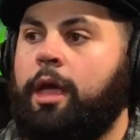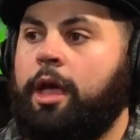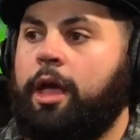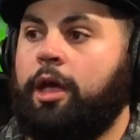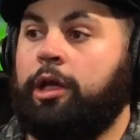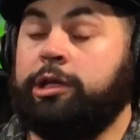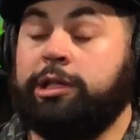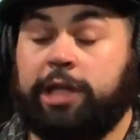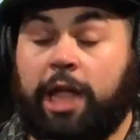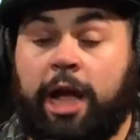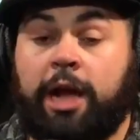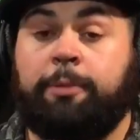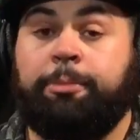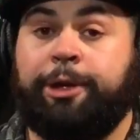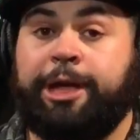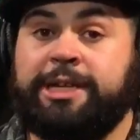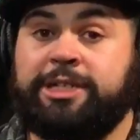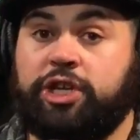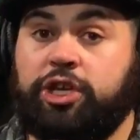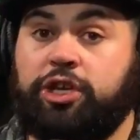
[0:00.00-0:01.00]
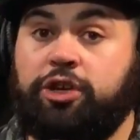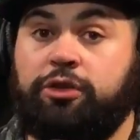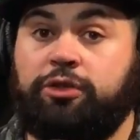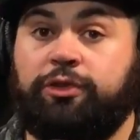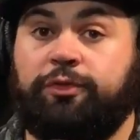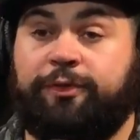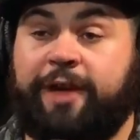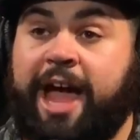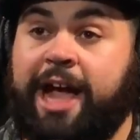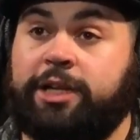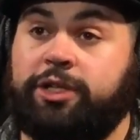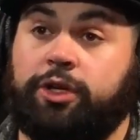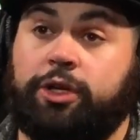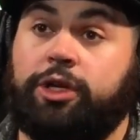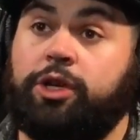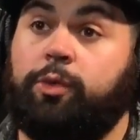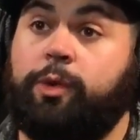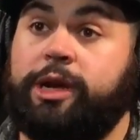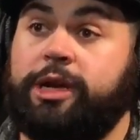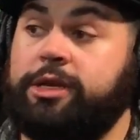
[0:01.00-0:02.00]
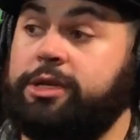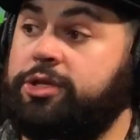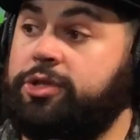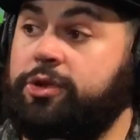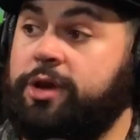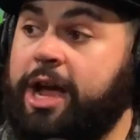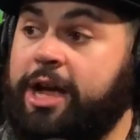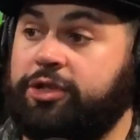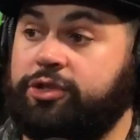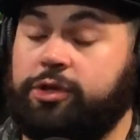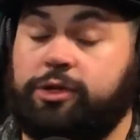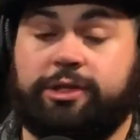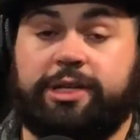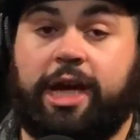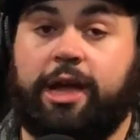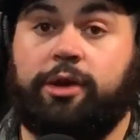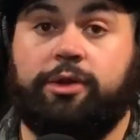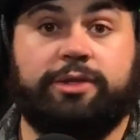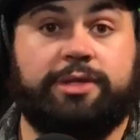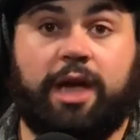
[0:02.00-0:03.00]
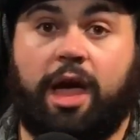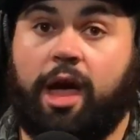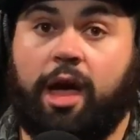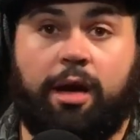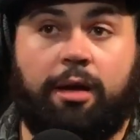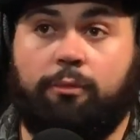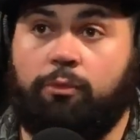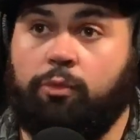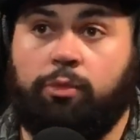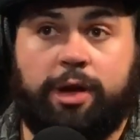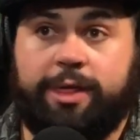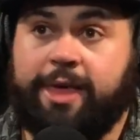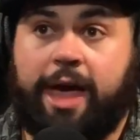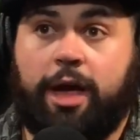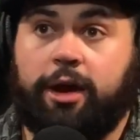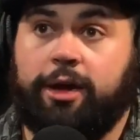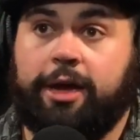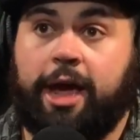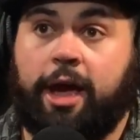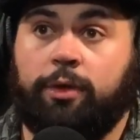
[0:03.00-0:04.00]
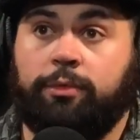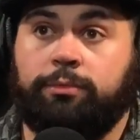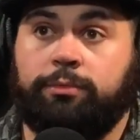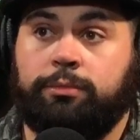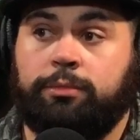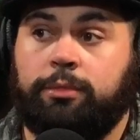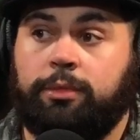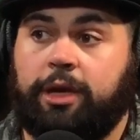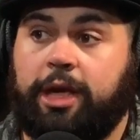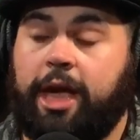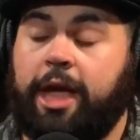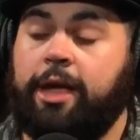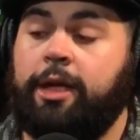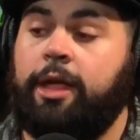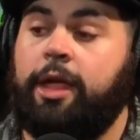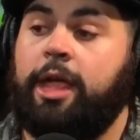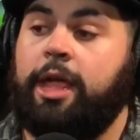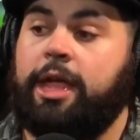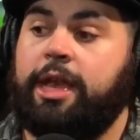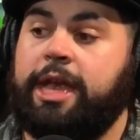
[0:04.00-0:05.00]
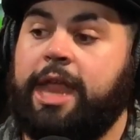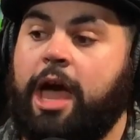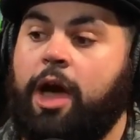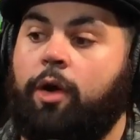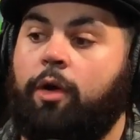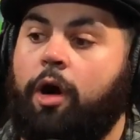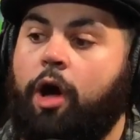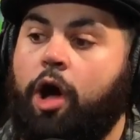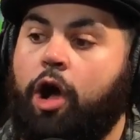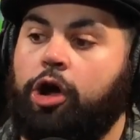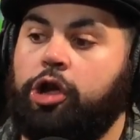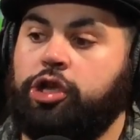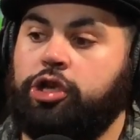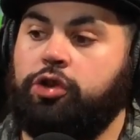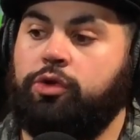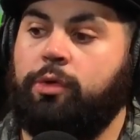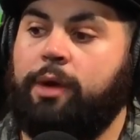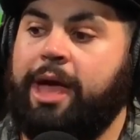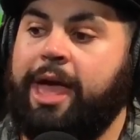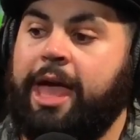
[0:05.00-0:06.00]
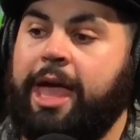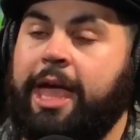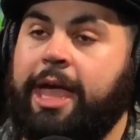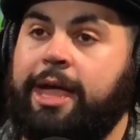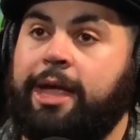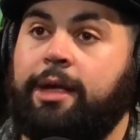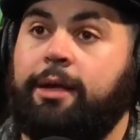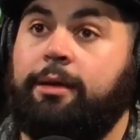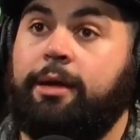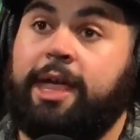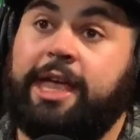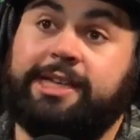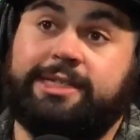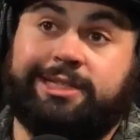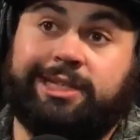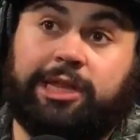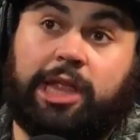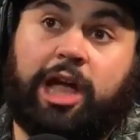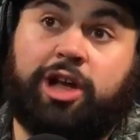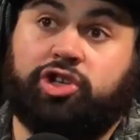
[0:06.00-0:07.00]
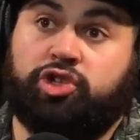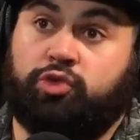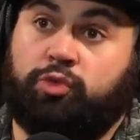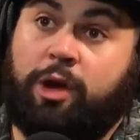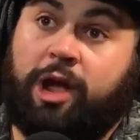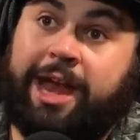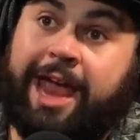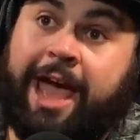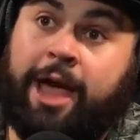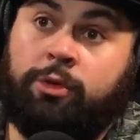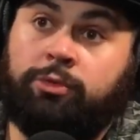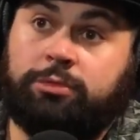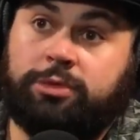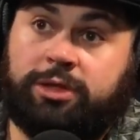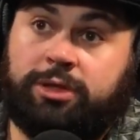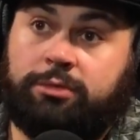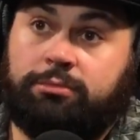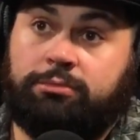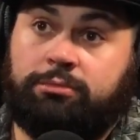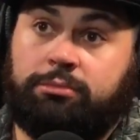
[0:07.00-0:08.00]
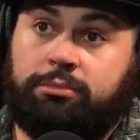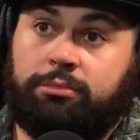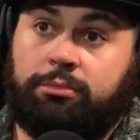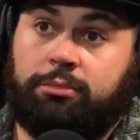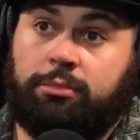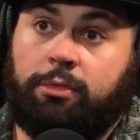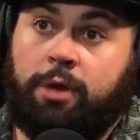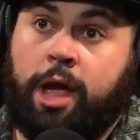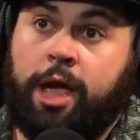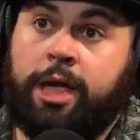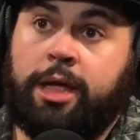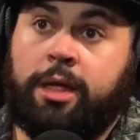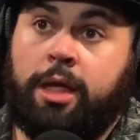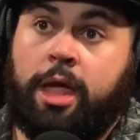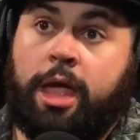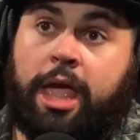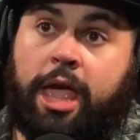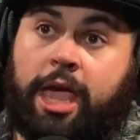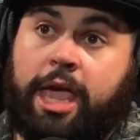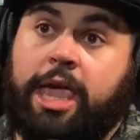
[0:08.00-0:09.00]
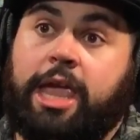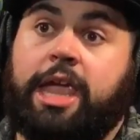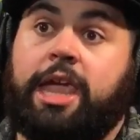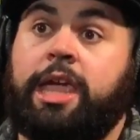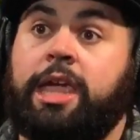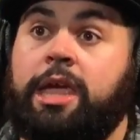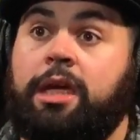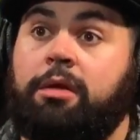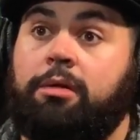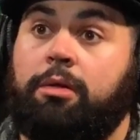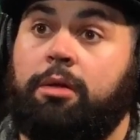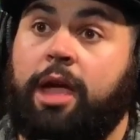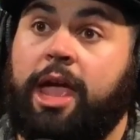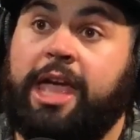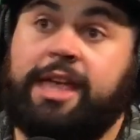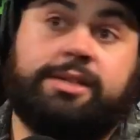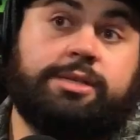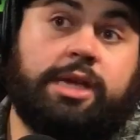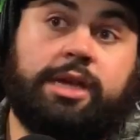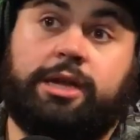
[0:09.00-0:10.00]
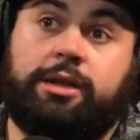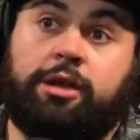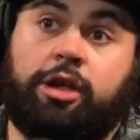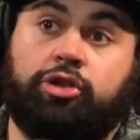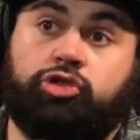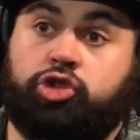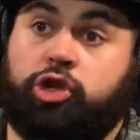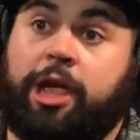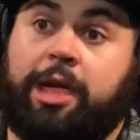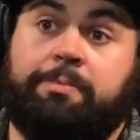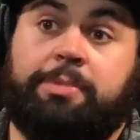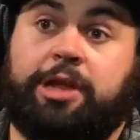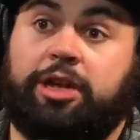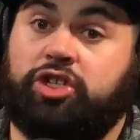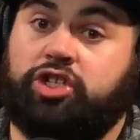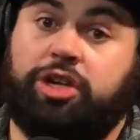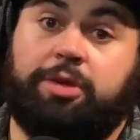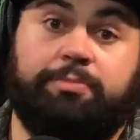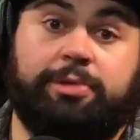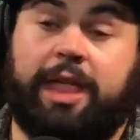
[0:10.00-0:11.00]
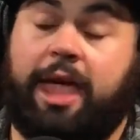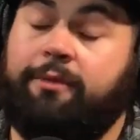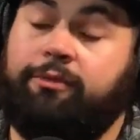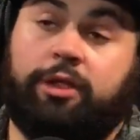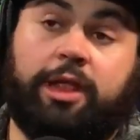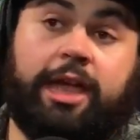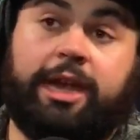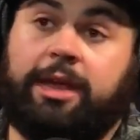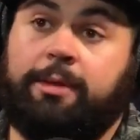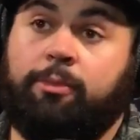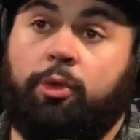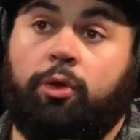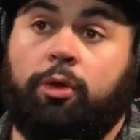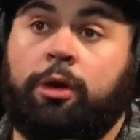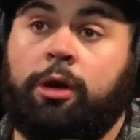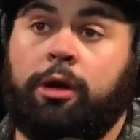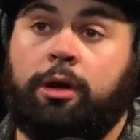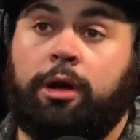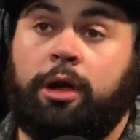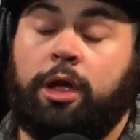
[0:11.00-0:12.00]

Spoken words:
Luck plays a huge factor into winning 2 national titles, without a doubt. Okay. Now, are you his luck's run out, right? He isn't championship level anymore.